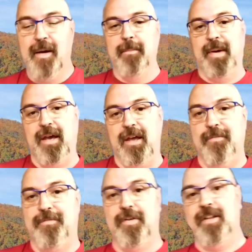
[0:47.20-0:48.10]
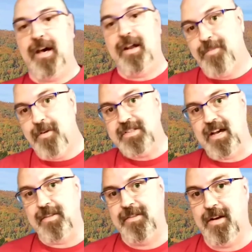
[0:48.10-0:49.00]
But for a lot of folks
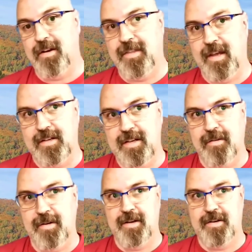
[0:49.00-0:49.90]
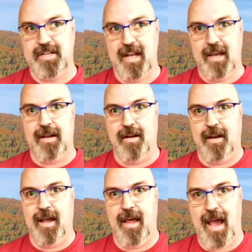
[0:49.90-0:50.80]
out there that don't understand
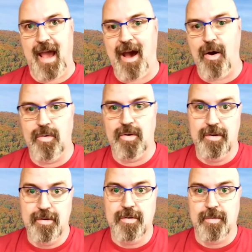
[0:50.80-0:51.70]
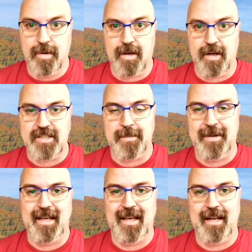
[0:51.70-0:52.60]
how Google works, I'm going
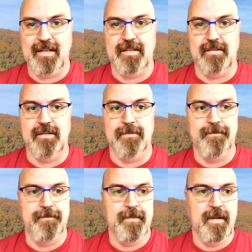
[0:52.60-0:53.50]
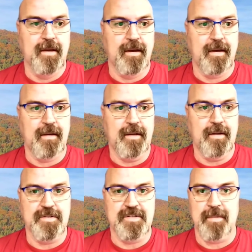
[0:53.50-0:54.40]
to get into
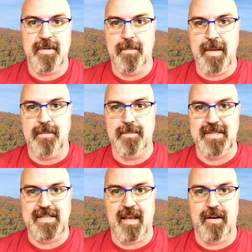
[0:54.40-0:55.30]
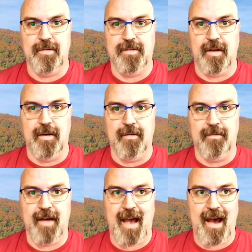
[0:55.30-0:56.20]
some of the meat and potatoes of
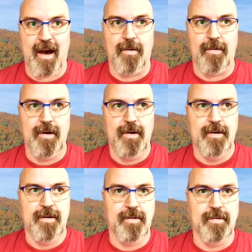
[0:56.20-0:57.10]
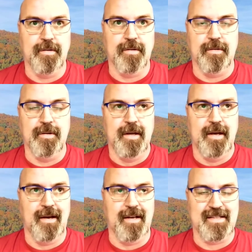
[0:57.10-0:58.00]
how Google
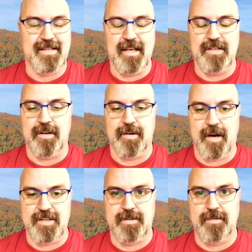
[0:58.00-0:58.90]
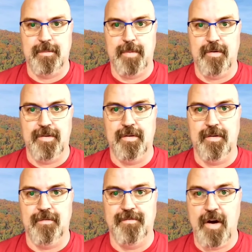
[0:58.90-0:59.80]
syncs across both your
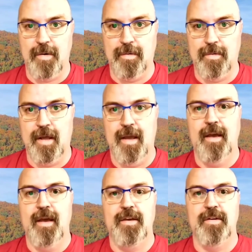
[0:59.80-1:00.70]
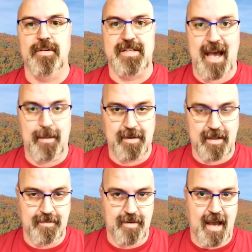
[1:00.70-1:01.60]
phone, your tablet
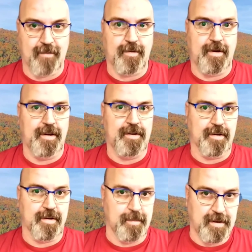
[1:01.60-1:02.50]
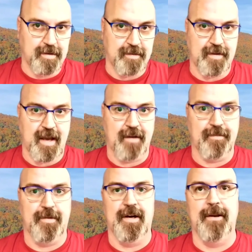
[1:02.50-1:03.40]
if you have one, your computer if you have
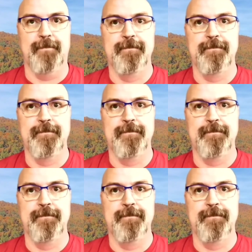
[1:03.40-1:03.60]
one,